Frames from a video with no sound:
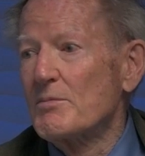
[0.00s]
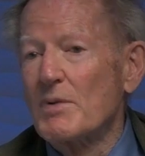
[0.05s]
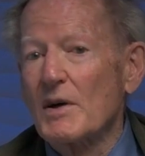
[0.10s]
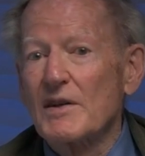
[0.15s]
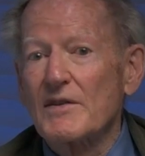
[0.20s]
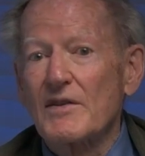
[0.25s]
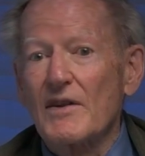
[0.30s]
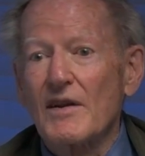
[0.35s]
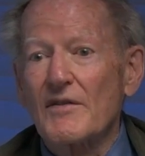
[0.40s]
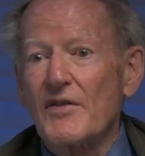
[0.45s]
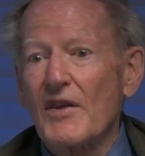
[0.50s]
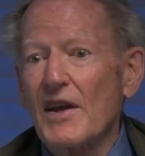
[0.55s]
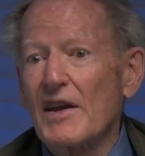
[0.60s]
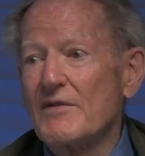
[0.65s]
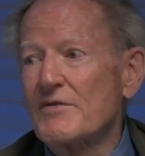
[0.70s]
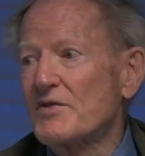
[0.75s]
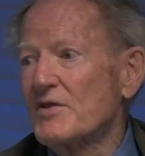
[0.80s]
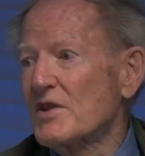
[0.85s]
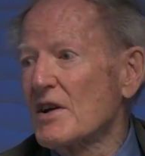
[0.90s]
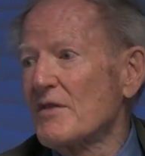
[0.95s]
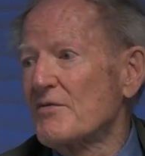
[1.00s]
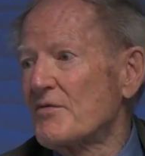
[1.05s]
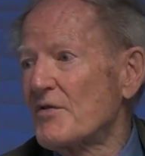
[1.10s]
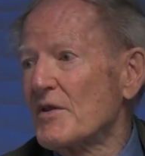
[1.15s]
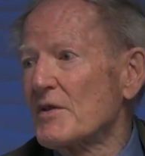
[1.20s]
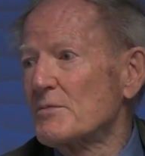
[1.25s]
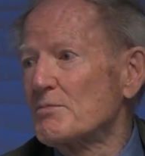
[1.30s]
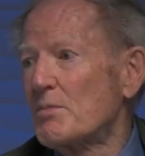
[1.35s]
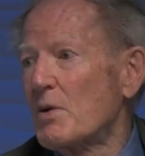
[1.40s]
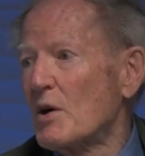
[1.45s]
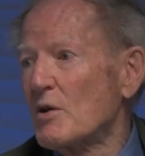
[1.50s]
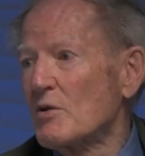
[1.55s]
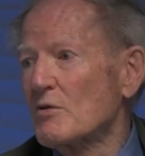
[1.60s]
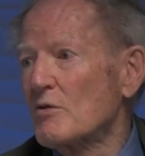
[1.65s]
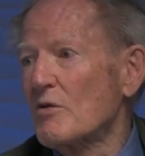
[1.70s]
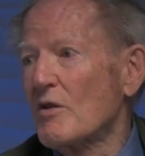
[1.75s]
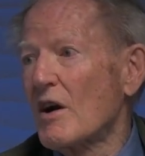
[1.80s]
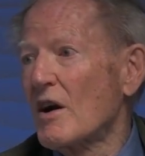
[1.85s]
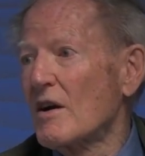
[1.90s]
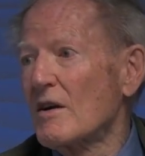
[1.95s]
but they've suffered
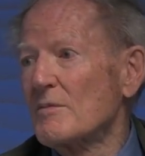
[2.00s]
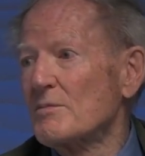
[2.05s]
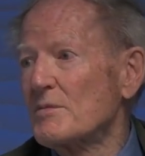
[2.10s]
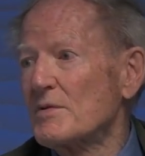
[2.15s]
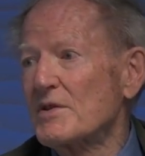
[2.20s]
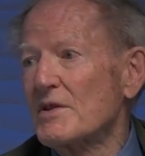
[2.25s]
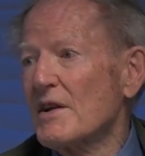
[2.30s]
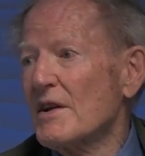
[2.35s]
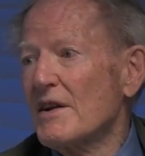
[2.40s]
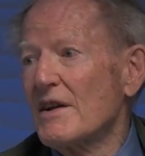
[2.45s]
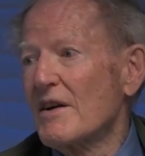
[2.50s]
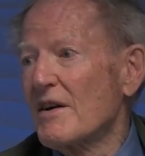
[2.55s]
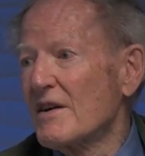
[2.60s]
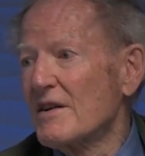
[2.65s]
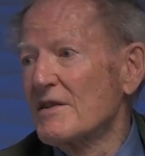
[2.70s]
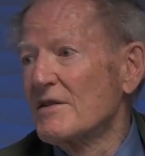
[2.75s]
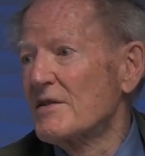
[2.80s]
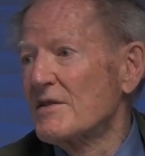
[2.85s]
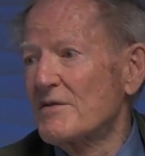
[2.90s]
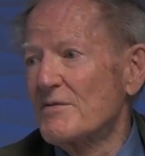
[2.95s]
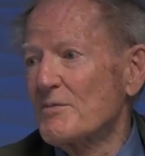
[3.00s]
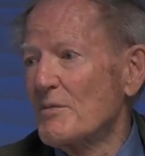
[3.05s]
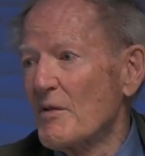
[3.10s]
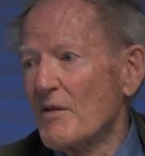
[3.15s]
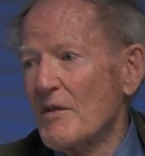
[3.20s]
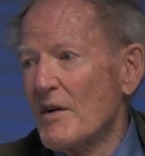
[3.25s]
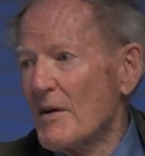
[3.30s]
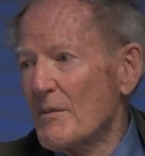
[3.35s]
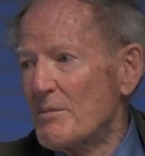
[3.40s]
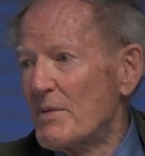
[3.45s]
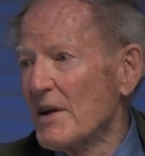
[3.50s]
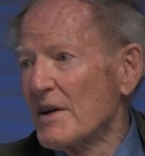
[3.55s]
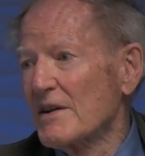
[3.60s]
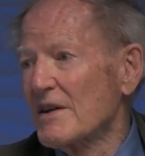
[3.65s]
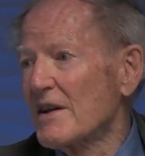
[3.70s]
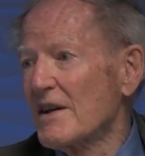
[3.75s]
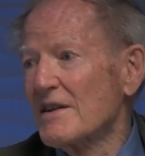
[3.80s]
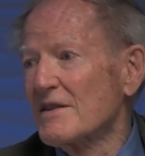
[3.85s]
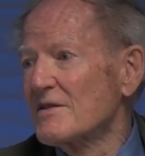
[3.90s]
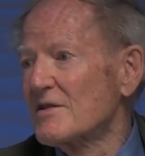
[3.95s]
pogroms as
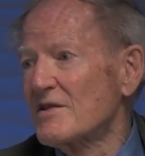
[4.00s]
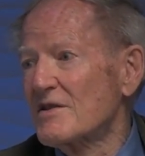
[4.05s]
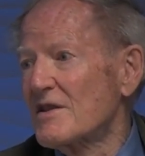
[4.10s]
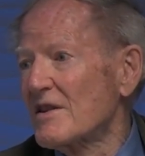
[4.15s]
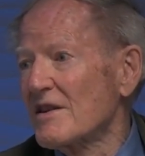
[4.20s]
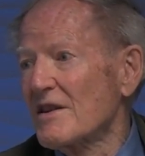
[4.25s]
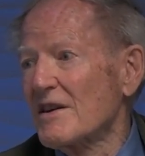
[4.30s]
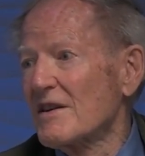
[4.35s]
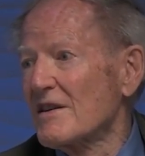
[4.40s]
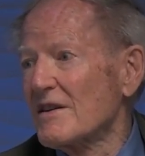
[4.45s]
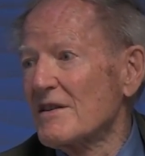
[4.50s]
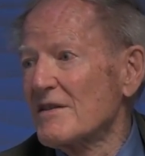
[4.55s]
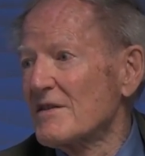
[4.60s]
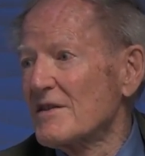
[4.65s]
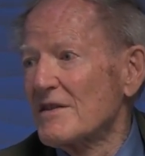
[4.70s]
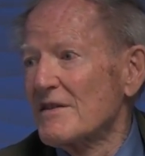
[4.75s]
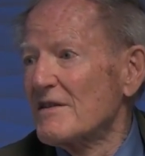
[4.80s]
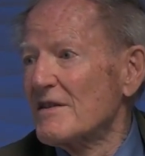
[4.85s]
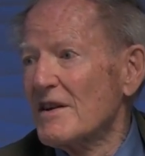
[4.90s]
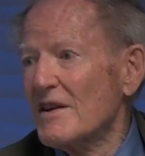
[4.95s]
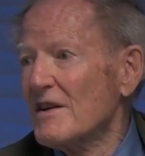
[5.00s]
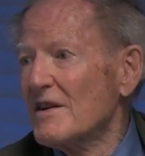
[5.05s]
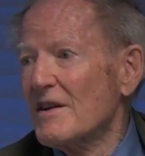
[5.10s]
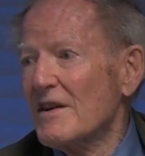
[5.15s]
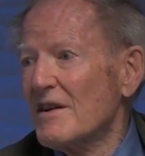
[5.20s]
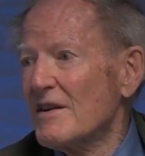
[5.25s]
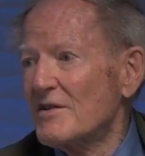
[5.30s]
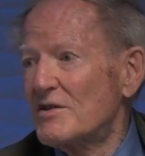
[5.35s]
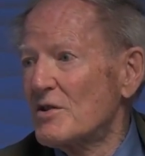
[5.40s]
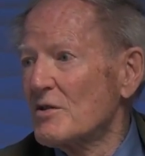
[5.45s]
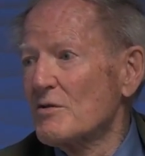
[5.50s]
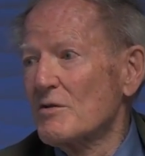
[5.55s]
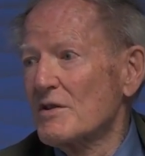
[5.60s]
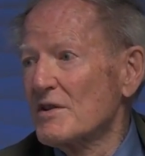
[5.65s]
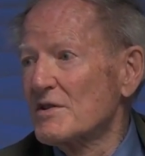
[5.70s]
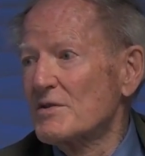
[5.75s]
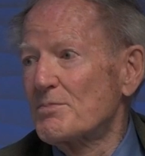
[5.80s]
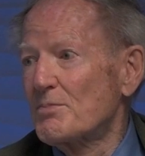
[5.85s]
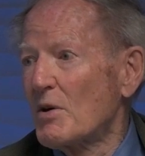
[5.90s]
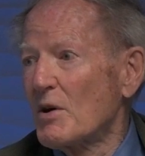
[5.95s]
big as the
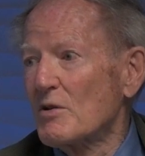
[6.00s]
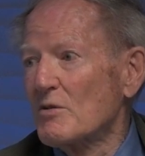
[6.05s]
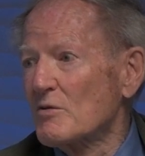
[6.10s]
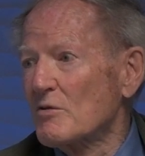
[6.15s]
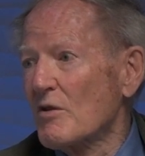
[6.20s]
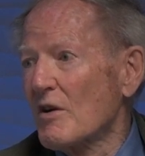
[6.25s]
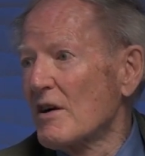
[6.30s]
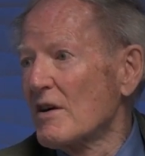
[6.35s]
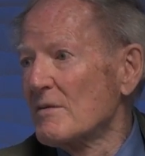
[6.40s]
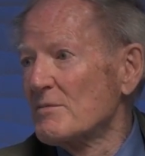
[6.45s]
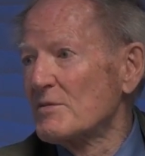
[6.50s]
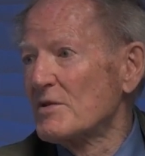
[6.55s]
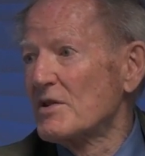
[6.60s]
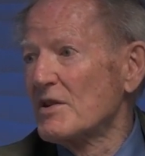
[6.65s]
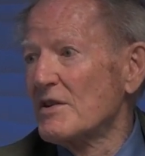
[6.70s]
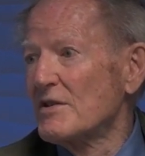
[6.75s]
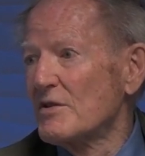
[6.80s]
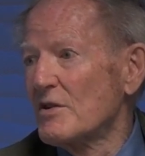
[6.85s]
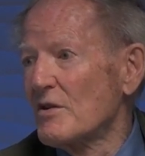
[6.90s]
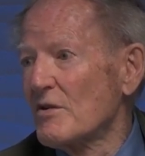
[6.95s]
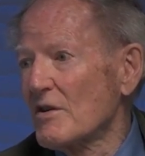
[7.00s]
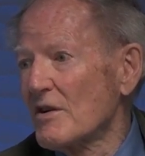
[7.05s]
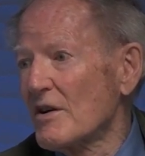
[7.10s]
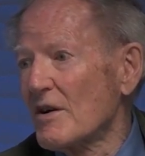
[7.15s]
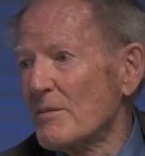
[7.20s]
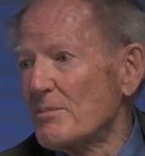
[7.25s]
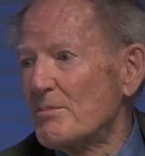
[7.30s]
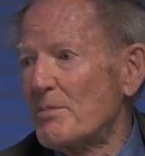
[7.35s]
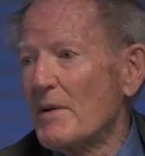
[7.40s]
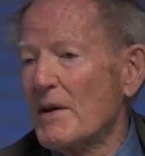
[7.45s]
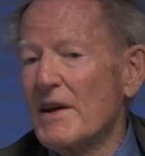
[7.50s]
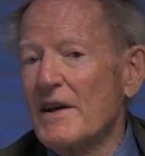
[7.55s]
Jewish pogroms in Europe.